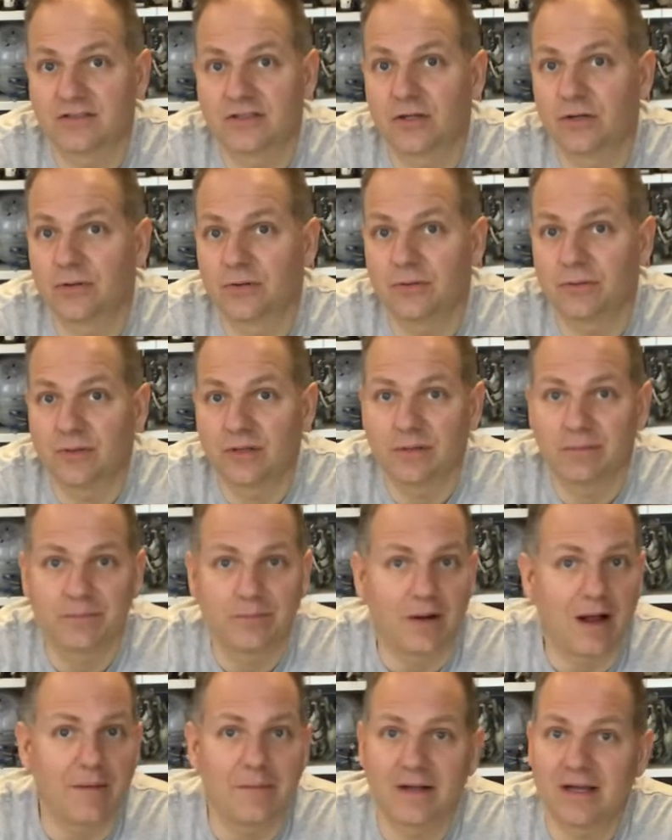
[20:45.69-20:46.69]
So you're
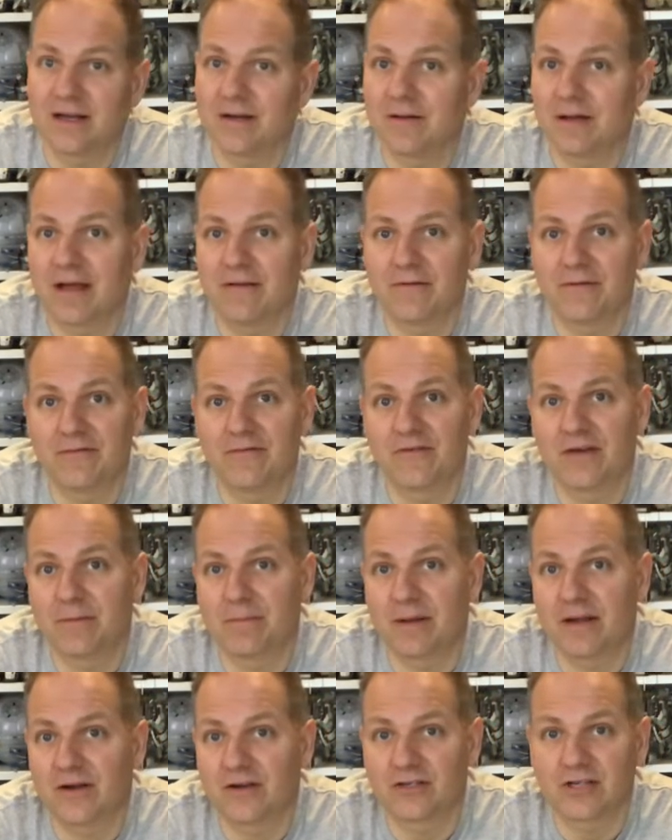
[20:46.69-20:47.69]
probably going to have a
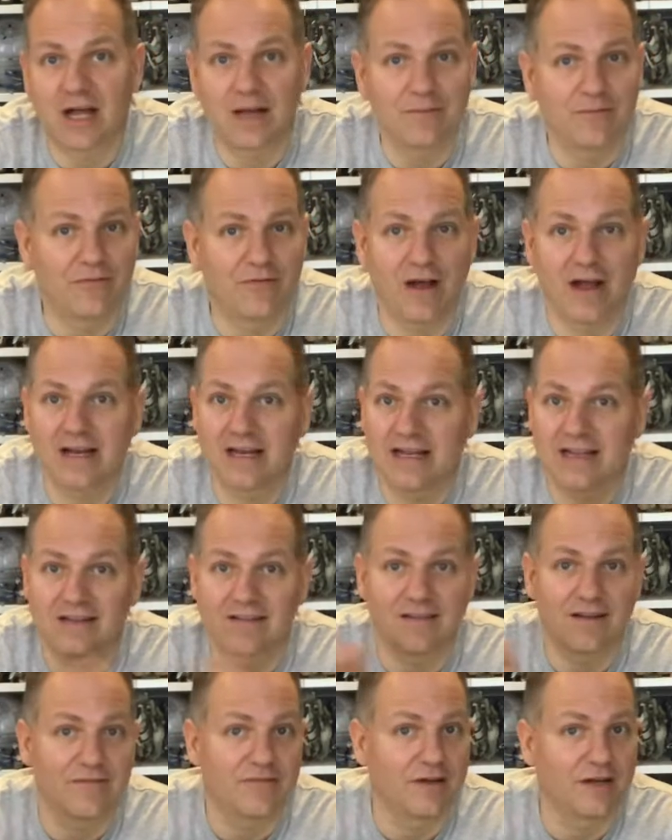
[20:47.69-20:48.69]
better time finding
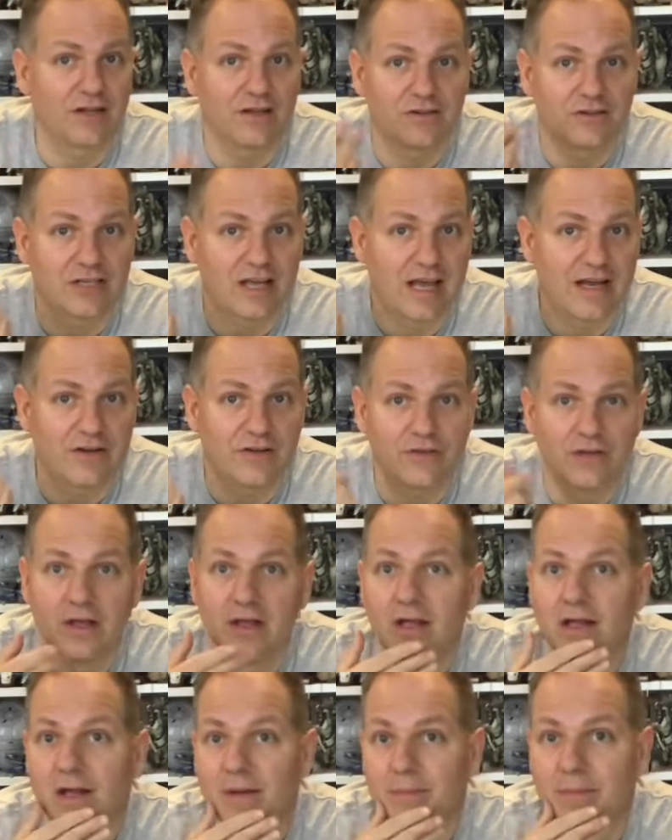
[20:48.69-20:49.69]
stuff on other channels,
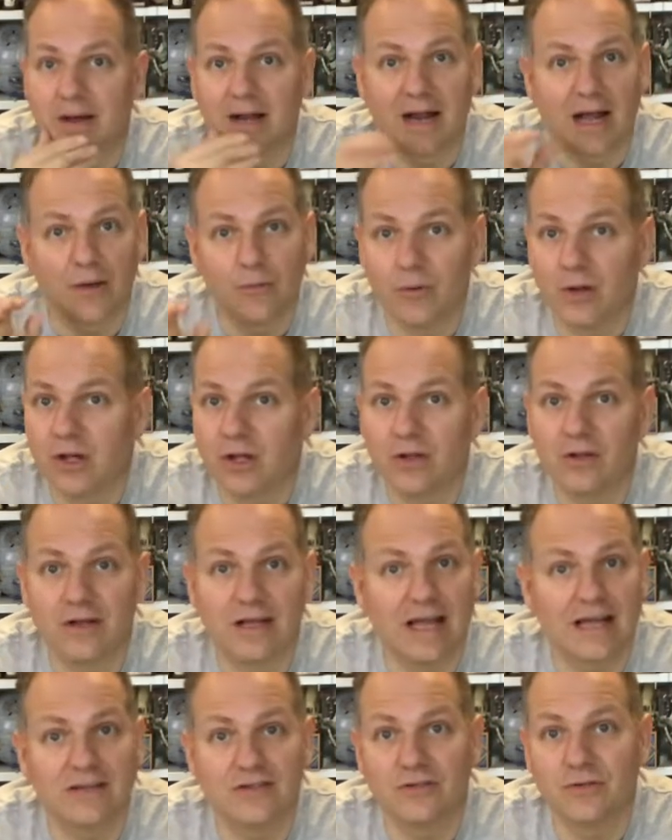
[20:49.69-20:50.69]
but I will
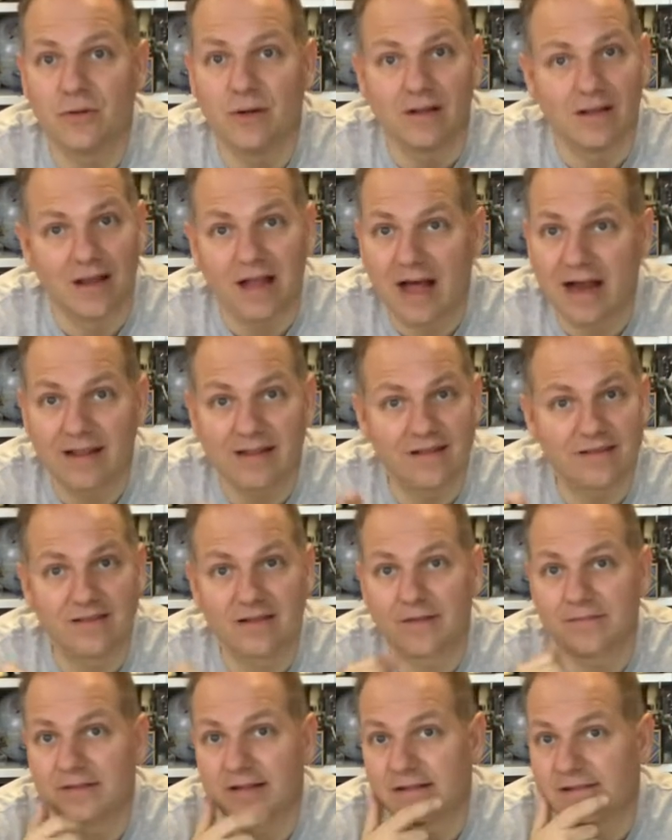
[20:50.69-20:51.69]
get to a lot of the
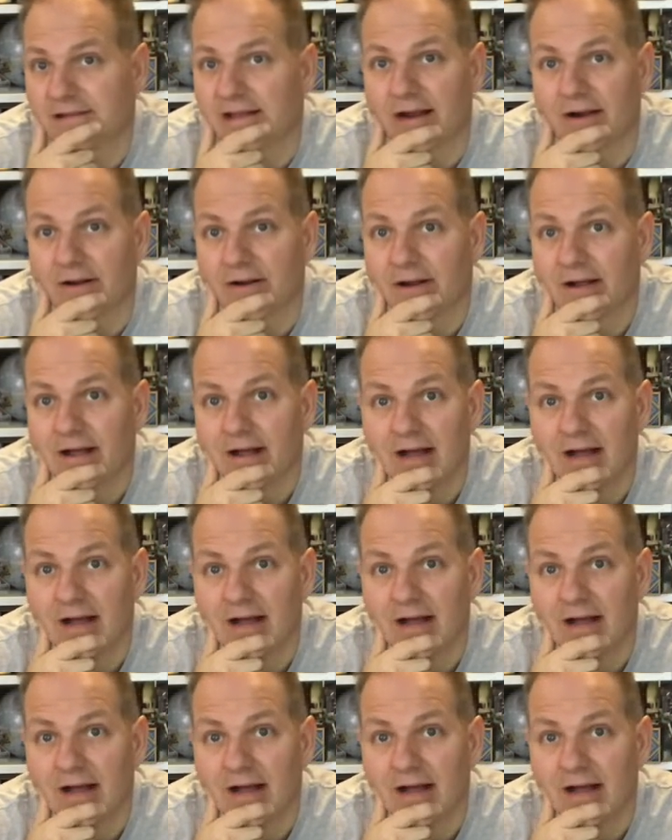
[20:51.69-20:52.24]
stuff that's there.